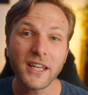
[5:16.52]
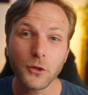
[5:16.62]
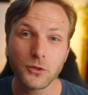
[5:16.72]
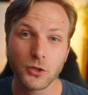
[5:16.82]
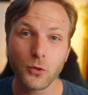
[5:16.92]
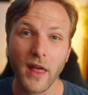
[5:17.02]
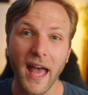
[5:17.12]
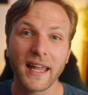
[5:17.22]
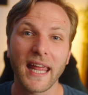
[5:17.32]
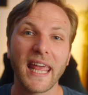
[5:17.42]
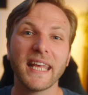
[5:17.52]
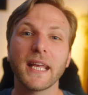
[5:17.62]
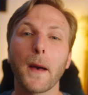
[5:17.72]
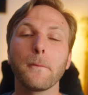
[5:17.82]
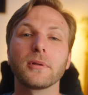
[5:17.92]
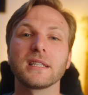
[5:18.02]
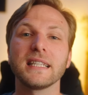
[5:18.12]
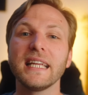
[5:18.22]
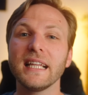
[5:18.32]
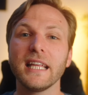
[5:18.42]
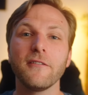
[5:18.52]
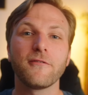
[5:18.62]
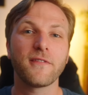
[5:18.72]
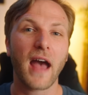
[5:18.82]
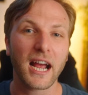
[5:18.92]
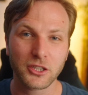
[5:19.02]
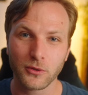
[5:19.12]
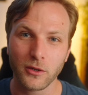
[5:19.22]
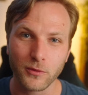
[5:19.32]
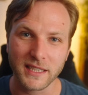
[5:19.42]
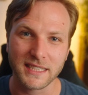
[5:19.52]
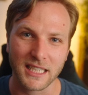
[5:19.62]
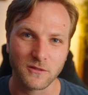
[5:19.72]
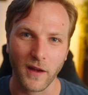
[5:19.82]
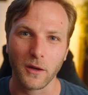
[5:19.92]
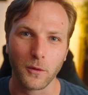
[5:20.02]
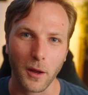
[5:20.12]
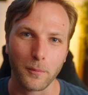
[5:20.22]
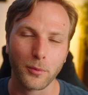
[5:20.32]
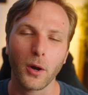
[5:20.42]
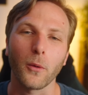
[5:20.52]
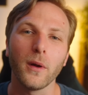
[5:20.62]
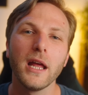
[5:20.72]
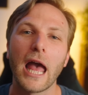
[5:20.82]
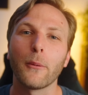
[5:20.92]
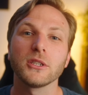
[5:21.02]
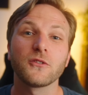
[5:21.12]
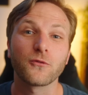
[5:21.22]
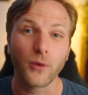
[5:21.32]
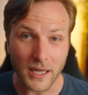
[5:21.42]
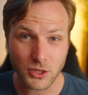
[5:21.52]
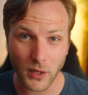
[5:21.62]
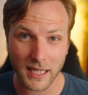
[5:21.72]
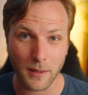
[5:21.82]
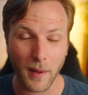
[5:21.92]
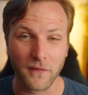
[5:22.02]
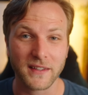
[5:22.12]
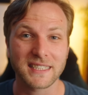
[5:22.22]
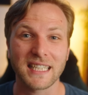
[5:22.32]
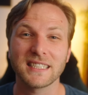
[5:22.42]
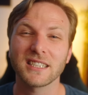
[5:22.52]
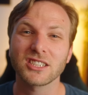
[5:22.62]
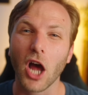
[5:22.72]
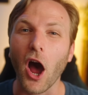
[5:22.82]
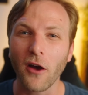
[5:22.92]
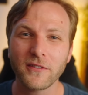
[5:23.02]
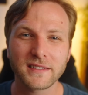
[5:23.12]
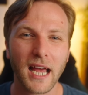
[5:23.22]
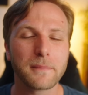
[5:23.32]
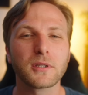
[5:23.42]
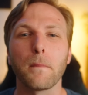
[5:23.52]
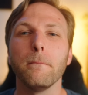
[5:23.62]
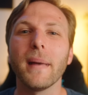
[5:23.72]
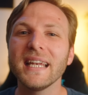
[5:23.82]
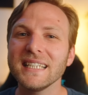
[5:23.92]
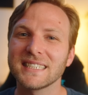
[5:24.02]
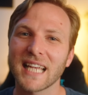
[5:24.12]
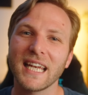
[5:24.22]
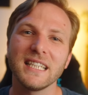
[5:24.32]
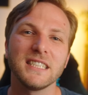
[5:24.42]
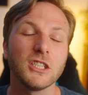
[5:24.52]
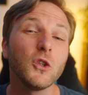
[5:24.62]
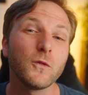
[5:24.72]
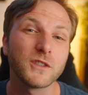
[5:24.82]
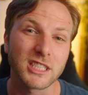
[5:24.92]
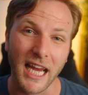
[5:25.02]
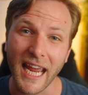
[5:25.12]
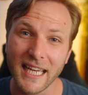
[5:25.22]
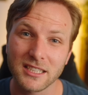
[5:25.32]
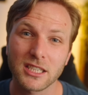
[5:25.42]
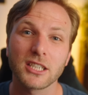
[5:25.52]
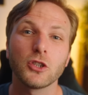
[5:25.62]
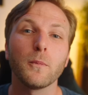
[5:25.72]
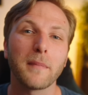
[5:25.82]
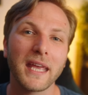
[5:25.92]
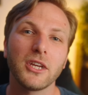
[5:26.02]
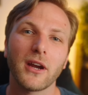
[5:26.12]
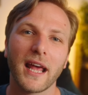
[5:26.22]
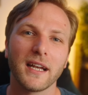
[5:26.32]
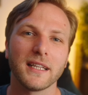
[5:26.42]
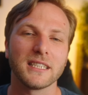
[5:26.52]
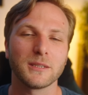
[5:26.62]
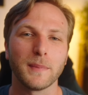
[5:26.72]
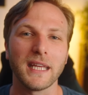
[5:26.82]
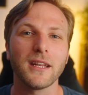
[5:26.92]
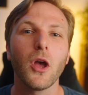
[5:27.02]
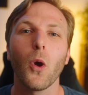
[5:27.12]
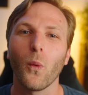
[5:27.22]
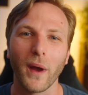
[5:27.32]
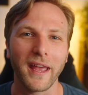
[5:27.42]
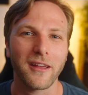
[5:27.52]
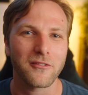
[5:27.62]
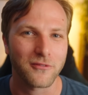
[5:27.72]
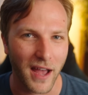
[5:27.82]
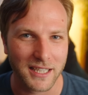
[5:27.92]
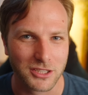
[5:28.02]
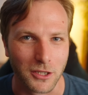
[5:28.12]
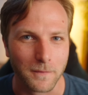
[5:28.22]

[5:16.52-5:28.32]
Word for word: you do that, it completely factory resets Final Cut Pro. And what's frustrating about this is there's oftentimes many settings you've changed to make your editing speed way faster.